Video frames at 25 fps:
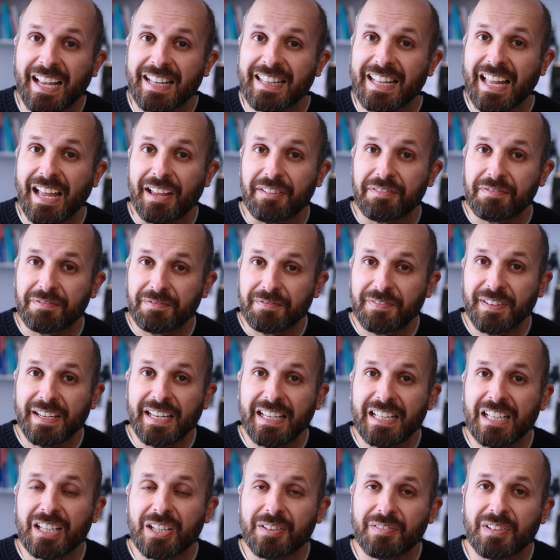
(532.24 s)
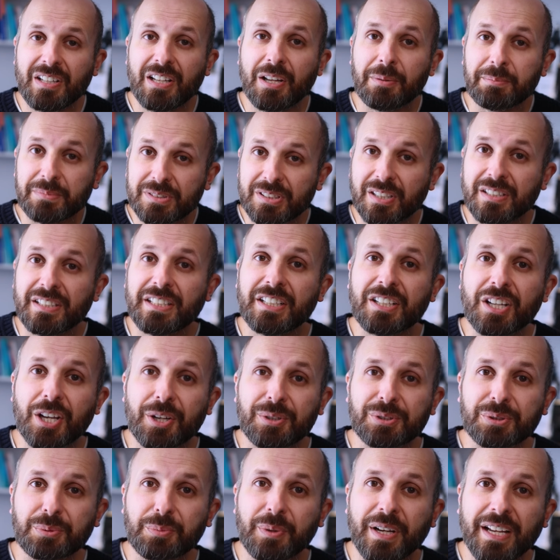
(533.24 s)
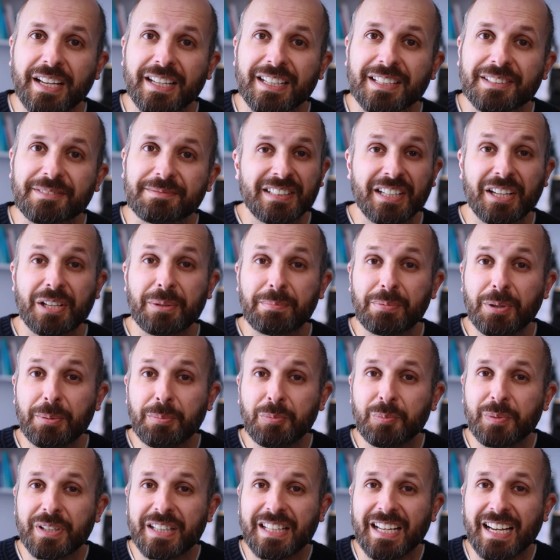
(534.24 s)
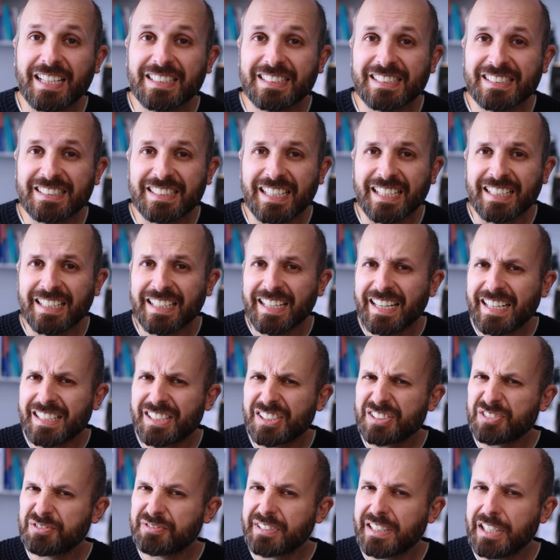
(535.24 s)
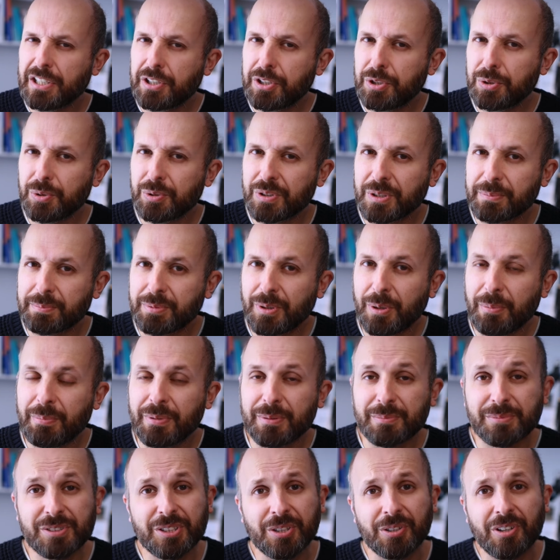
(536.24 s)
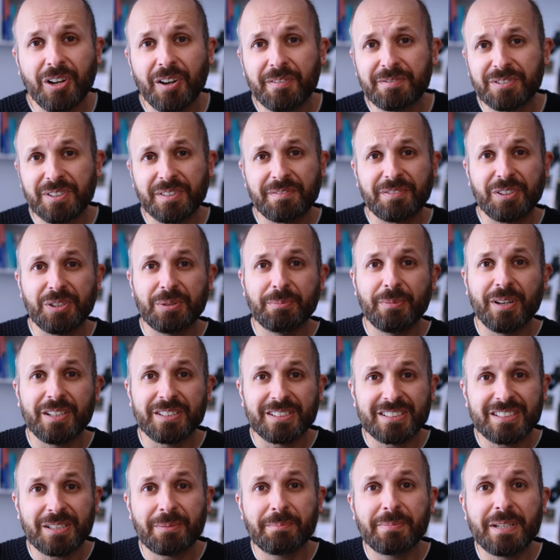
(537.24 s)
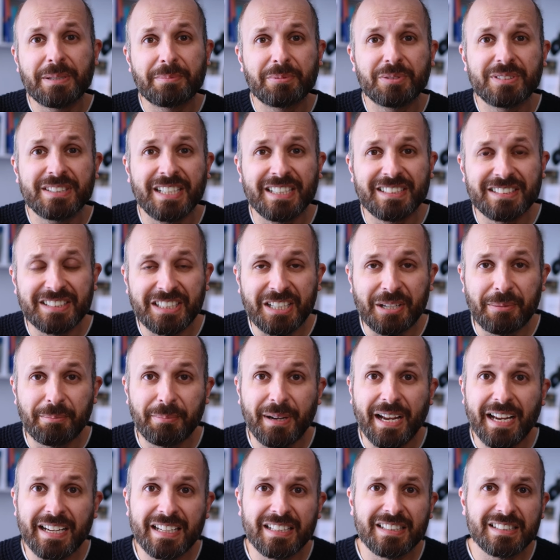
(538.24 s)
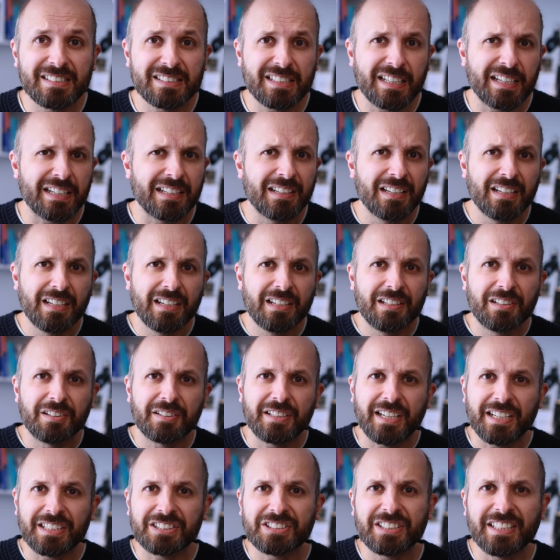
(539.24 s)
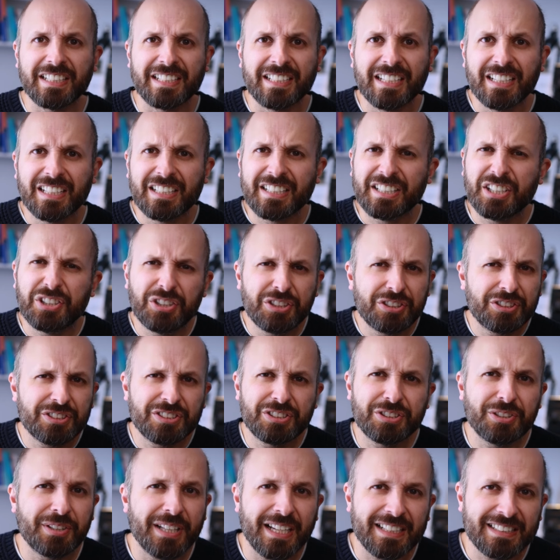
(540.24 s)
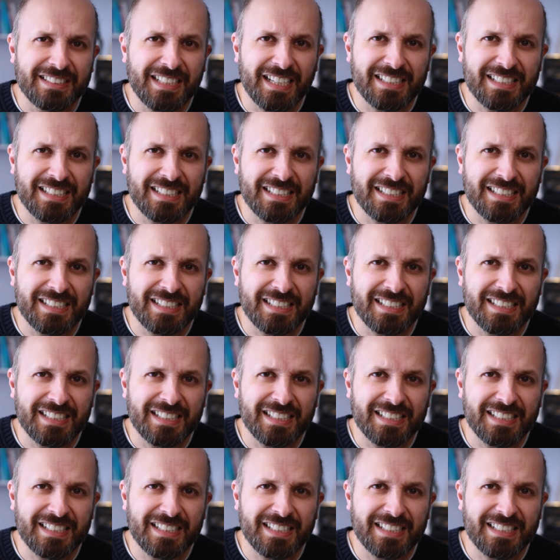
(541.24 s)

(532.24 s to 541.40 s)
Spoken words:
and that feeling of a lump suddenly goes away. Now, the problem with that is that it doesn't really cure the problem. So after a few months, some people tend to come back and say, look, actually, can you just do that